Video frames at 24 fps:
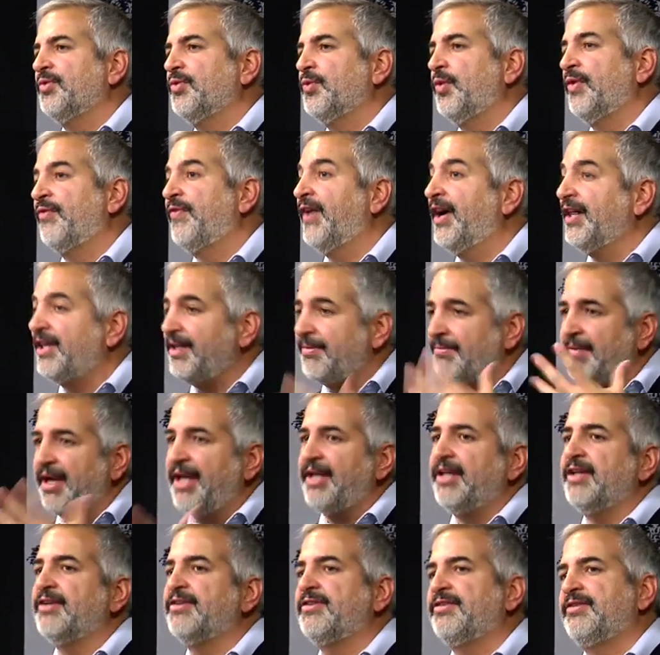We finally
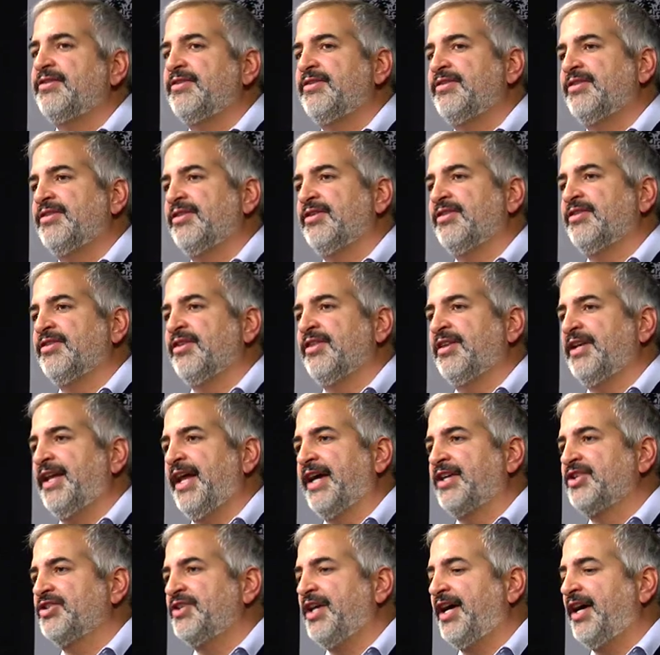made it to the
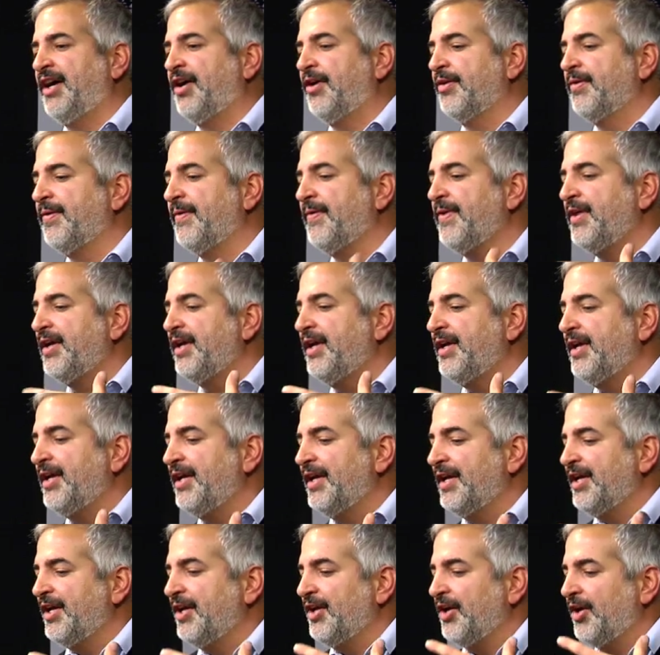next town.
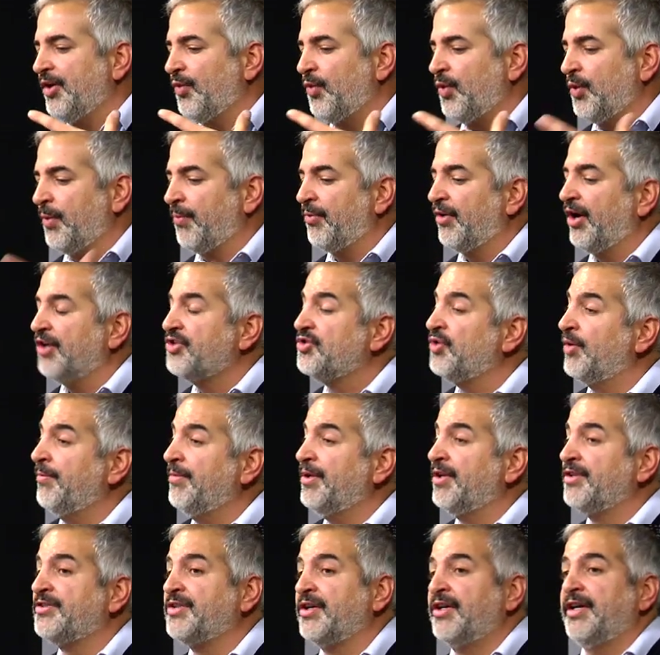We were brought to a
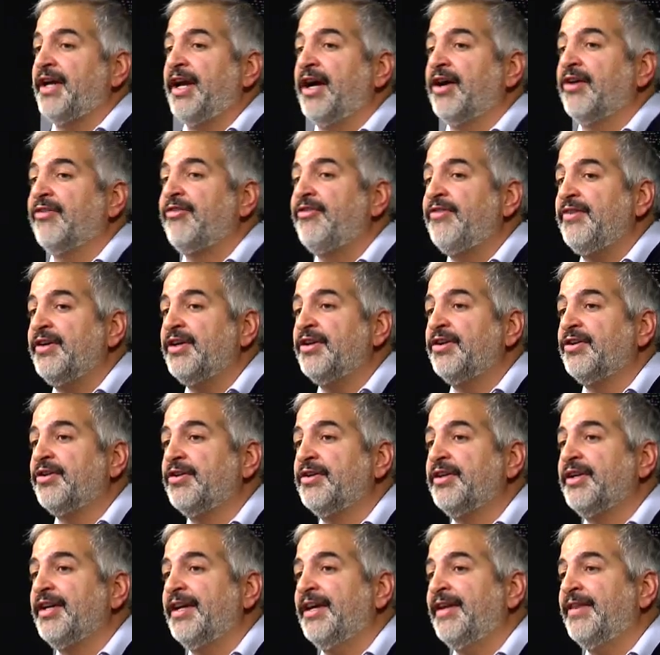military
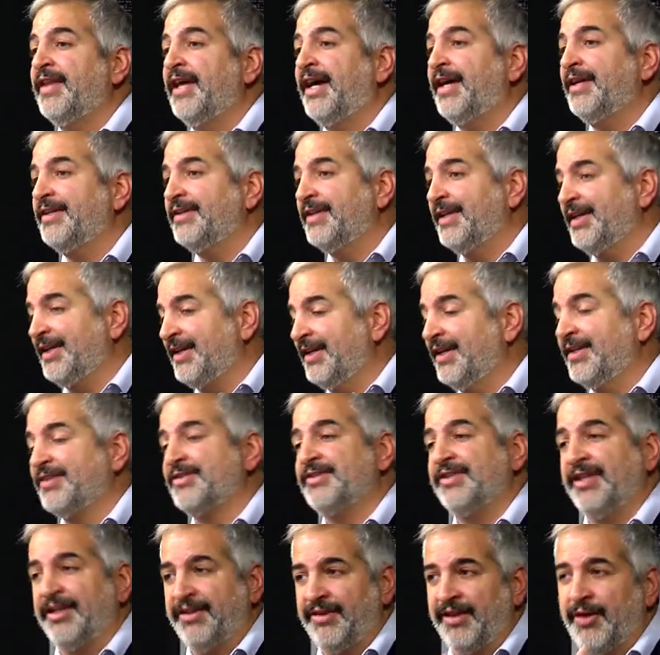airfield, and that, I
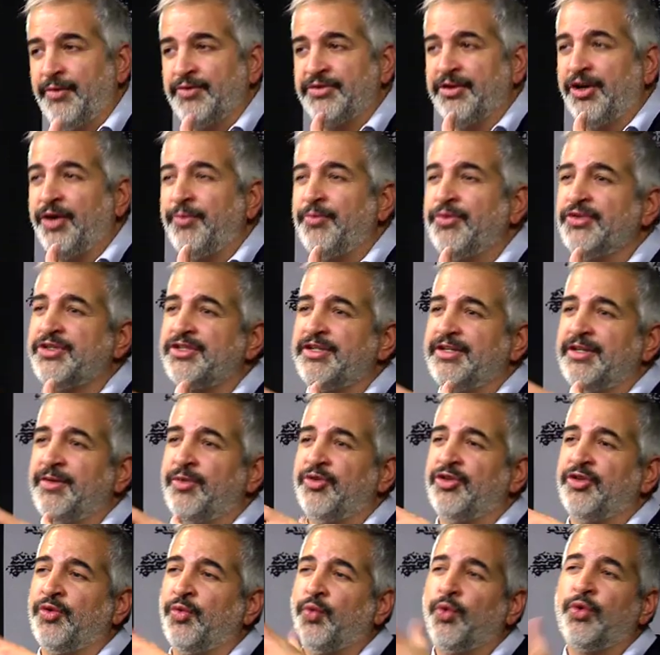guess, it was
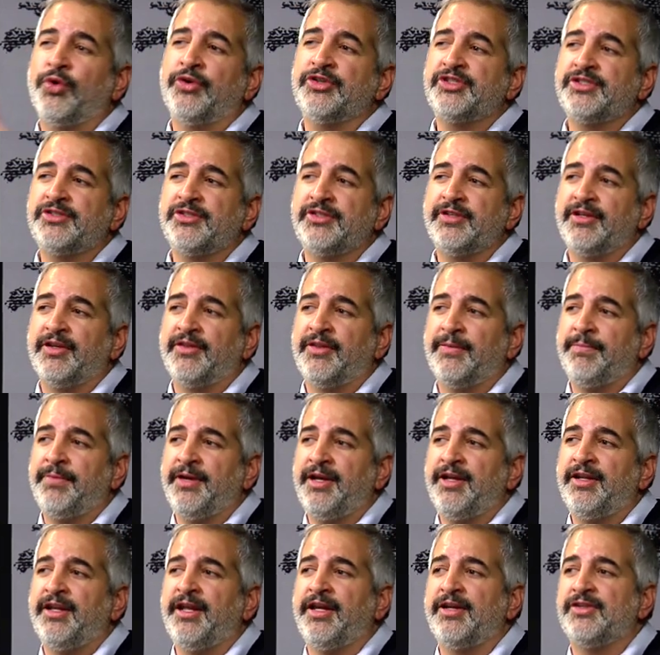the worst of the
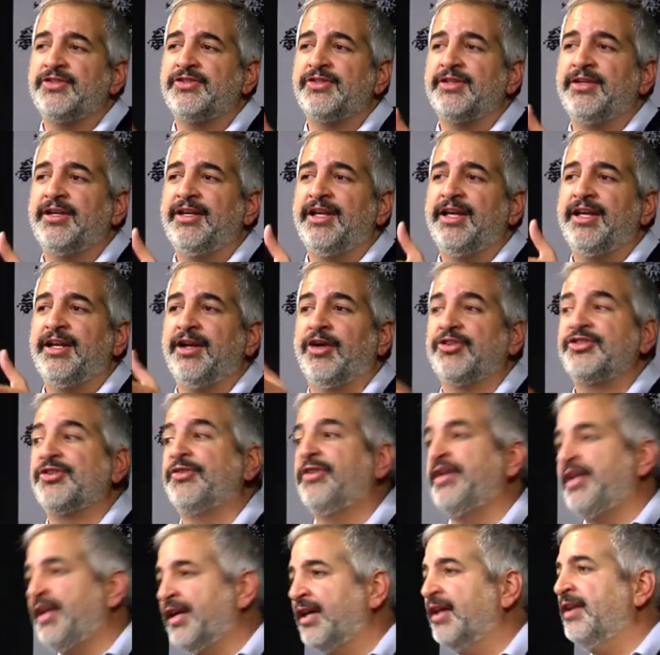beatings and also
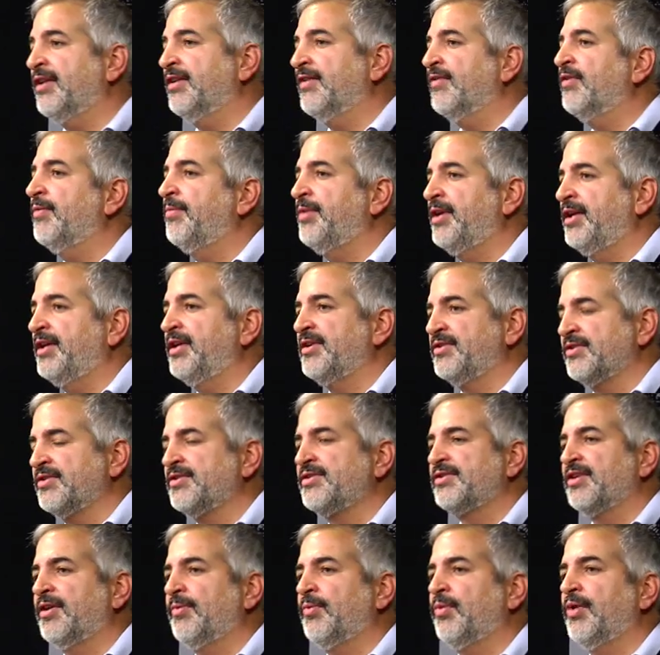the end of the beatings in
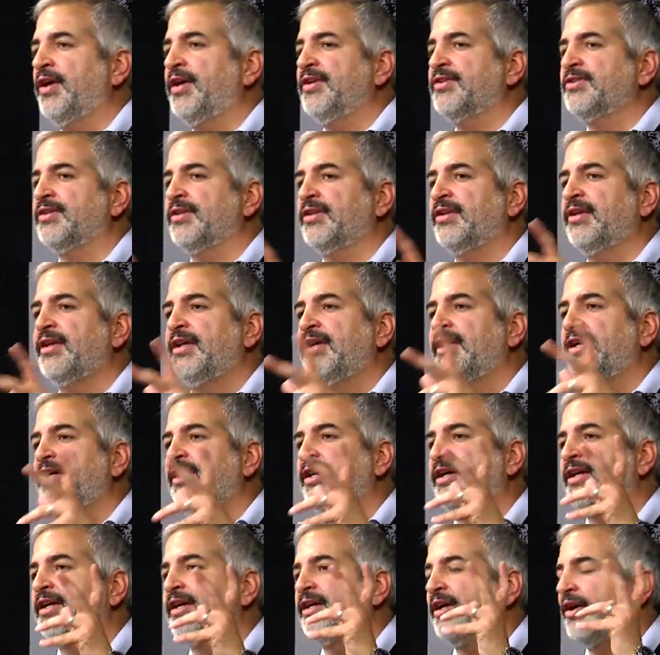some ways. And
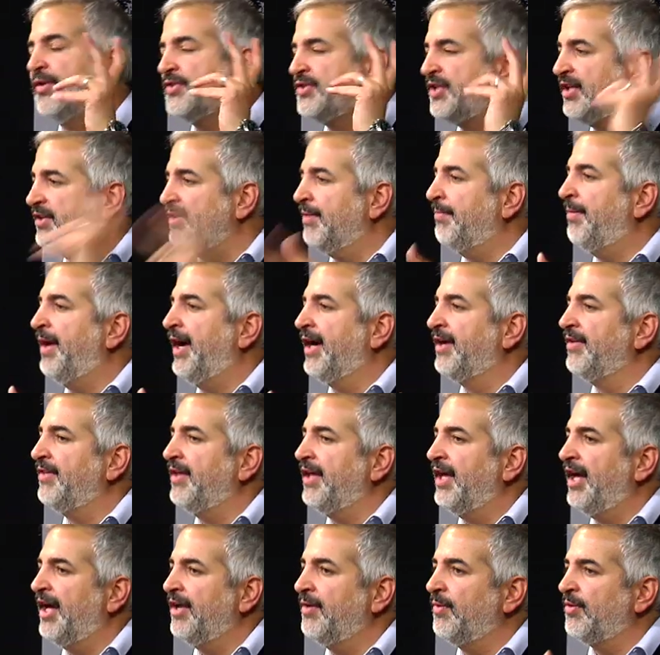I was hit in the back of the
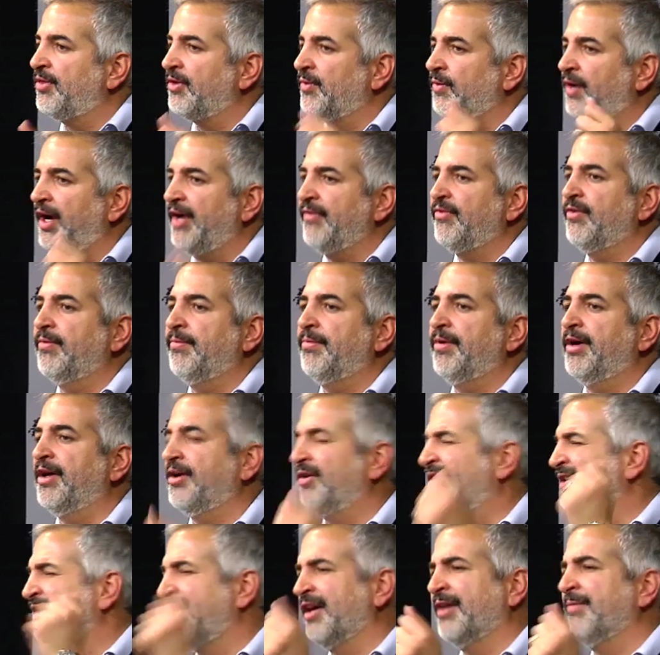head with a rifle butt
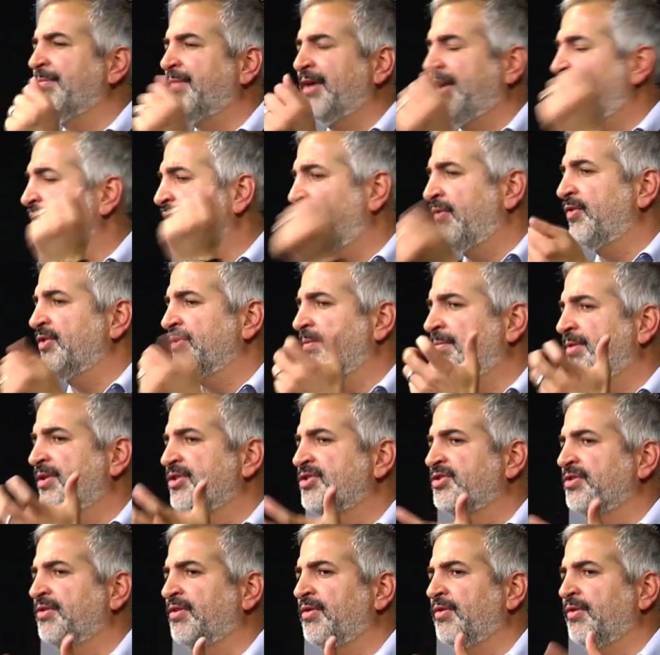or a gun butt. I don't know if it was a
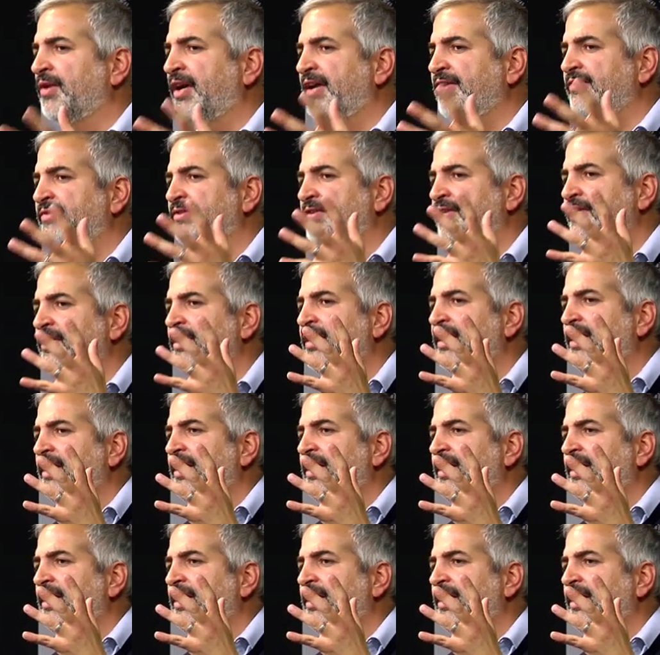pistol or a rifle.